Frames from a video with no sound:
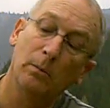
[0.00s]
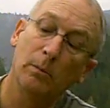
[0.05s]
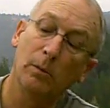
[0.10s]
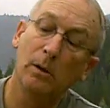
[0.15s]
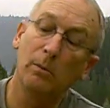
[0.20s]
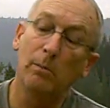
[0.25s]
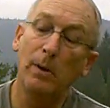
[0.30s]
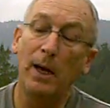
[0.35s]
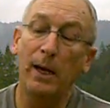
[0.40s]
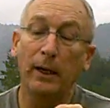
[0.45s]

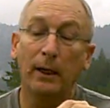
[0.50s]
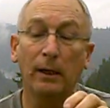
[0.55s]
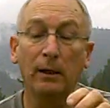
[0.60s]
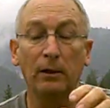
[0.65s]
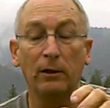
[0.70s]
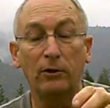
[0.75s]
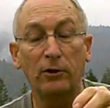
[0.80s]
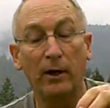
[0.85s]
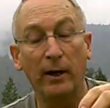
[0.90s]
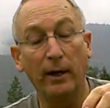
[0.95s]
put back in
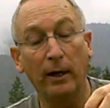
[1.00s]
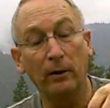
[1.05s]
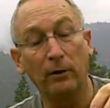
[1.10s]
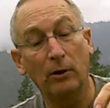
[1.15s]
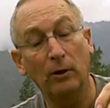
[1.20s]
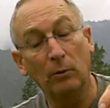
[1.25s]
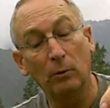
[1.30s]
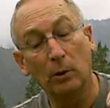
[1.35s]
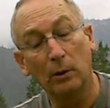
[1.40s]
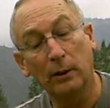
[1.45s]
the tractor
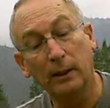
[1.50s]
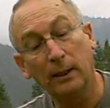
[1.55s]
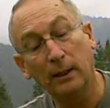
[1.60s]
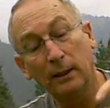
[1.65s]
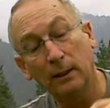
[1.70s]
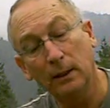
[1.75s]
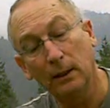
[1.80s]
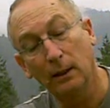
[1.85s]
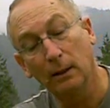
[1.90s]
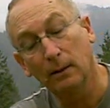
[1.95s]
and working,
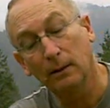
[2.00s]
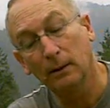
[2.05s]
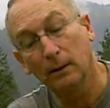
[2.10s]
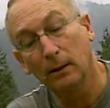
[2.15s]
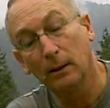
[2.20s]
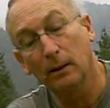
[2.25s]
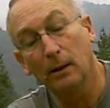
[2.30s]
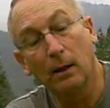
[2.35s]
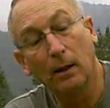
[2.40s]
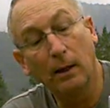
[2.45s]

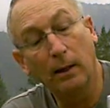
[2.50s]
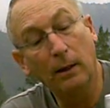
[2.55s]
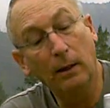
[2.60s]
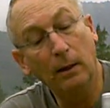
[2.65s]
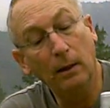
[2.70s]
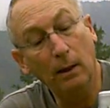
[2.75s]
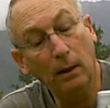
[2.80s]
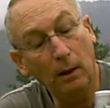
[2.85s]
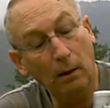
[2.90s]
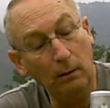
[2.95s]

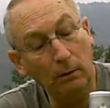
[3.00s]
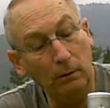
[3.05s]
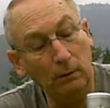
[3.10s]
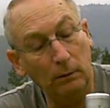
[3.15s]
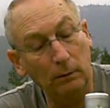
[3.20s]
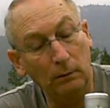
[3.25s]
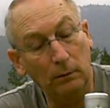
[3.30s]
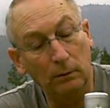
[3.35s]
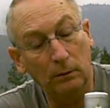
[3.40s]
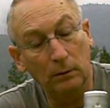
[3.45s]
and
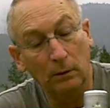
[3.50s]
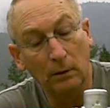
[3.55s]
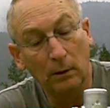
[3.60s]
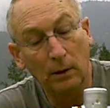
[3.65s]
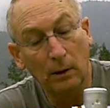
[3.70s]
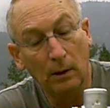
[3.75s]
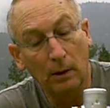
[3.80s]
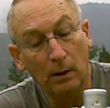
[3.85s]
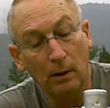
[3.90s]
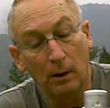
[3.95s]

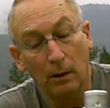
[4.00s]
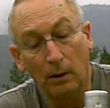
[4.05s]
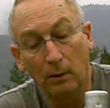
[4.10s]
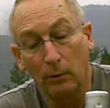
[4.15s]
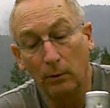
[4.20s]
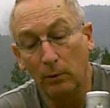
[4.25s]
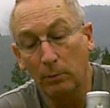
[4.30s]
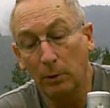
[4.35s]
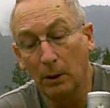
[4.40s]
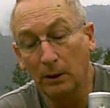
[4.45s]

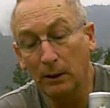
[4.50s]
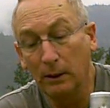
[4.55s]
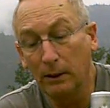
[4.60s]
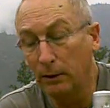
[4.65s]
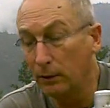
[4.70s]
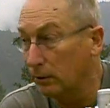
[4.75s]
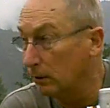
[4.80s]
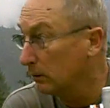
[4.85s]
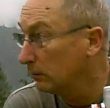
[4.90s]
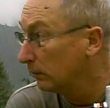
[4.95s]
rebuilding
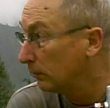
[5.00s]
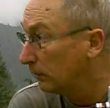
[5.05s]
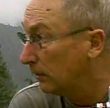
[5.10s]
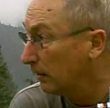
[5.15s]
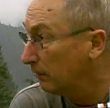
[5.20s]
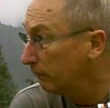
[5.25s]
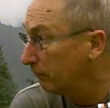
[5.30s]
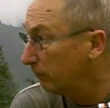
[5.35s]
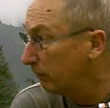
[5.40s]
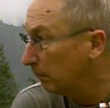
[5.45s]
your own
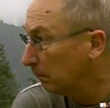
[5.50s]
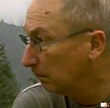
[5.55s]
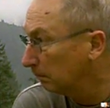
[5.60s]
stuff